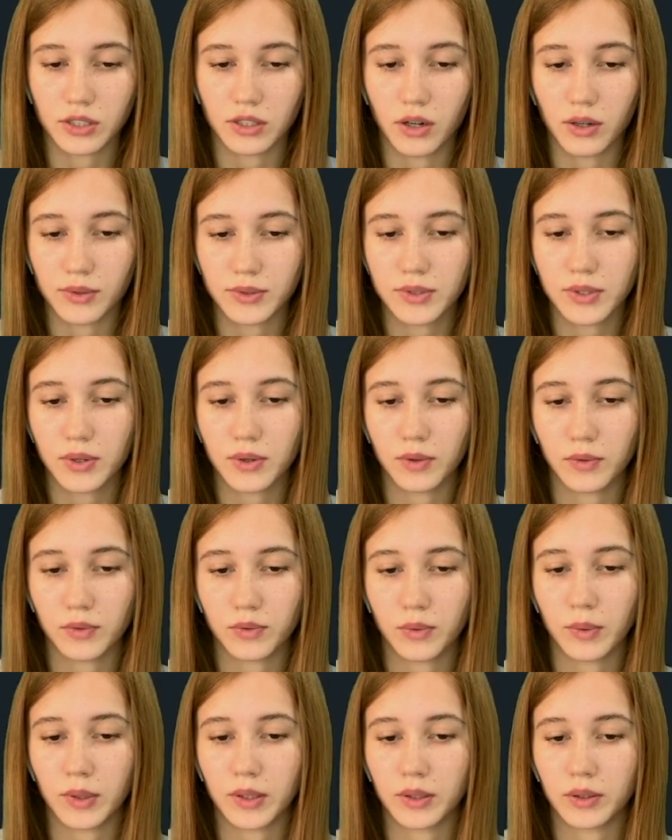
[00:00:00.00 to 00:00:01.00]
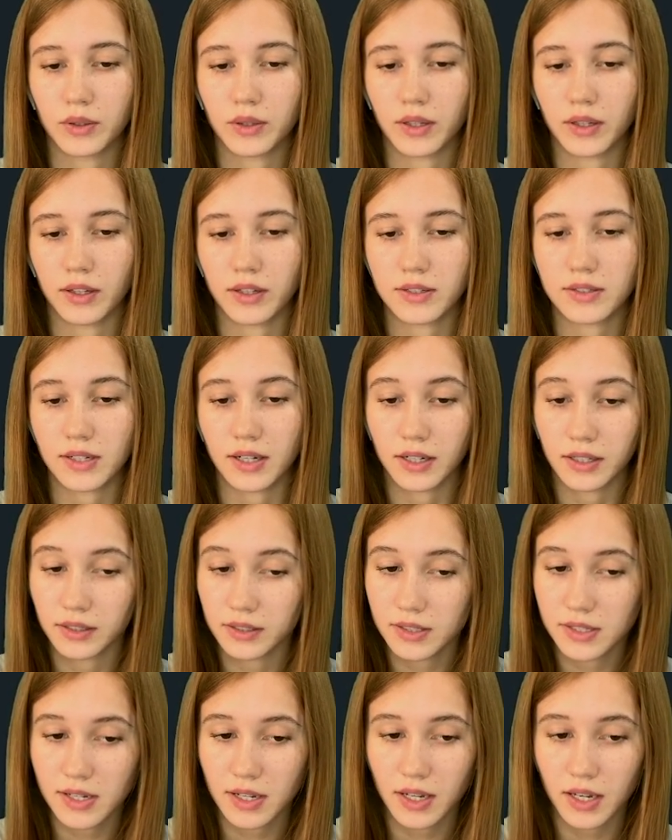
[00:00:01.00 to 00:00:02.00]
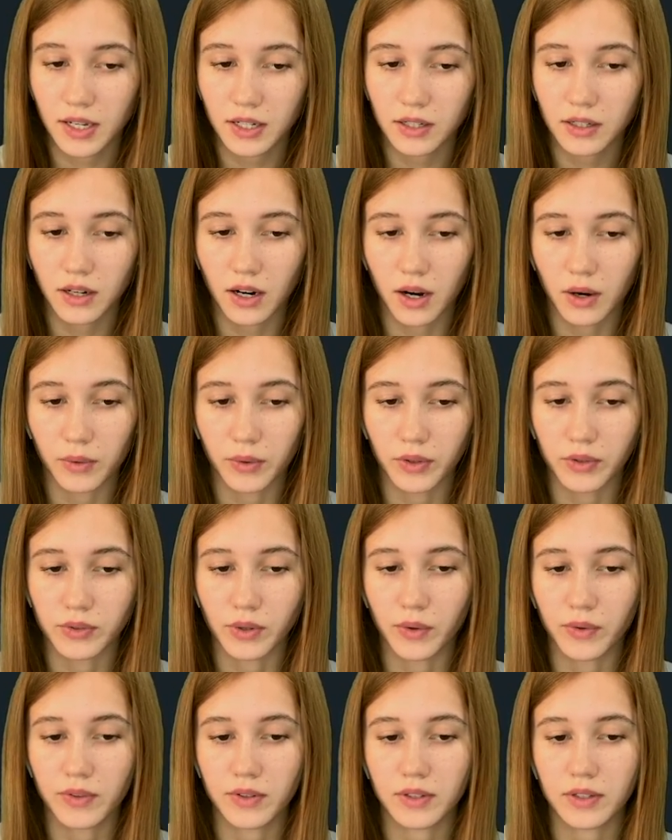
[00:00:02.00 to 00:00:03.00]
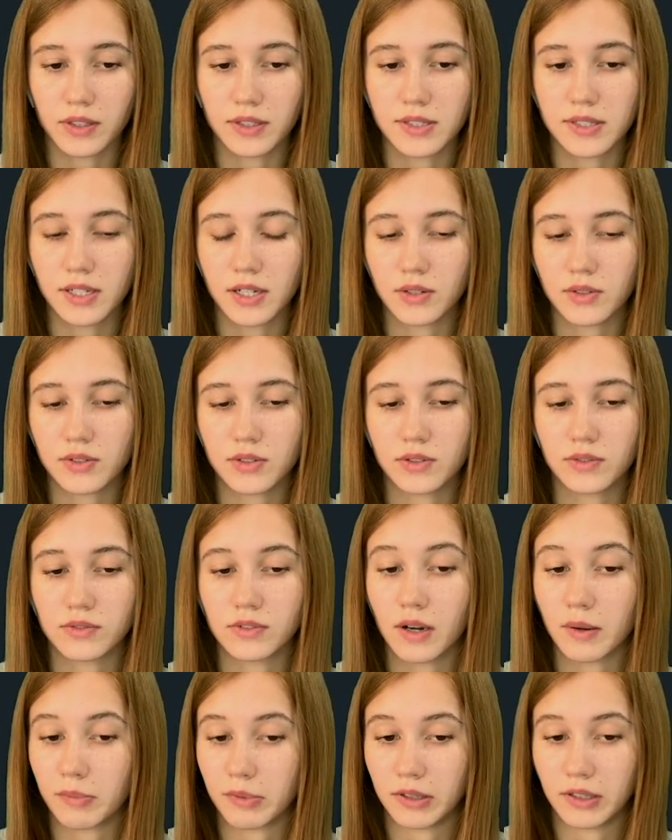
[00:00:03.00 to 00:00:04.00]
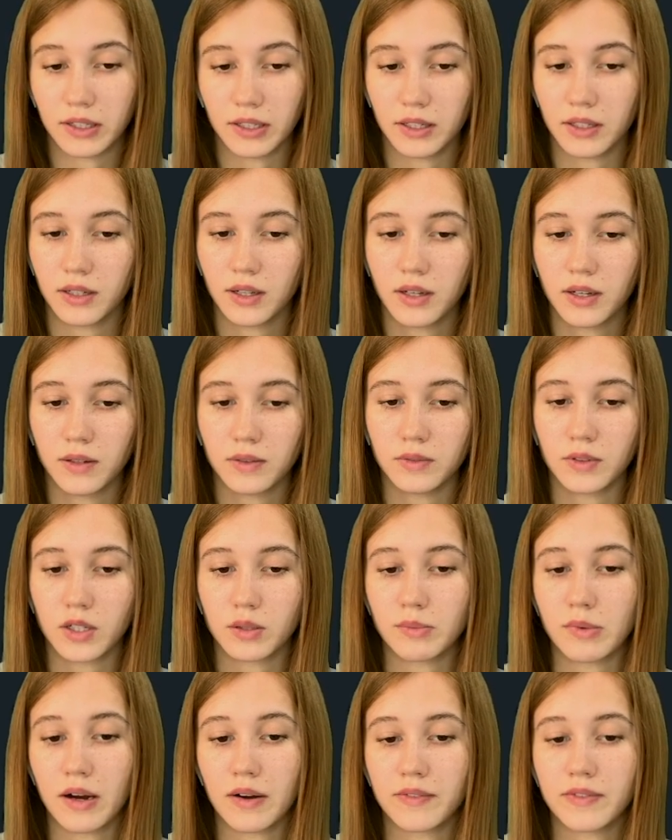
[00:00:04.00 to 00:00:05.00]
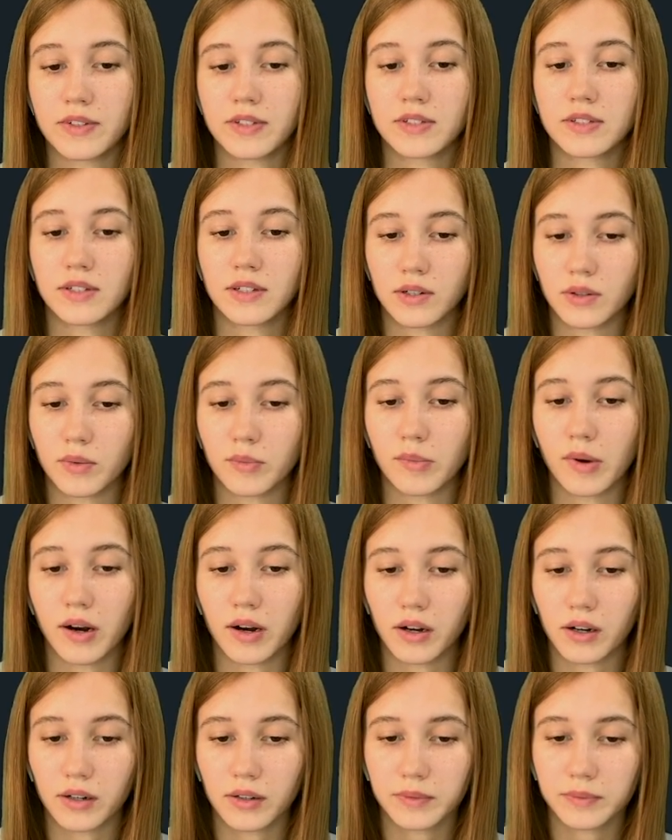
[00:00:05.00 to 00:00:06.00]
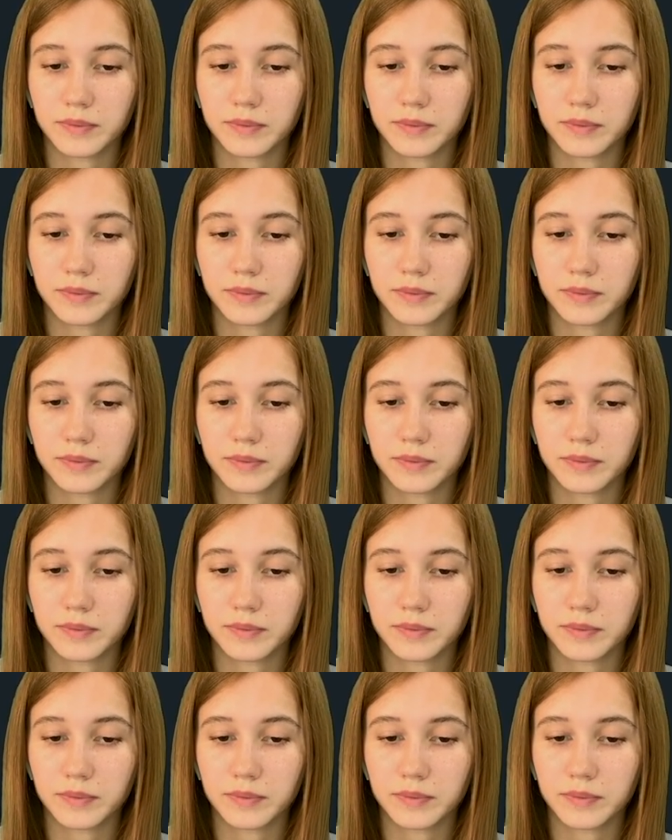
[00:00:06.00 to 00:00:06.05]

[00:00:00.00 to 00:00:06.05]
Also, if we look at the second indicator, our growth continues rapidly. We're above the zero mark.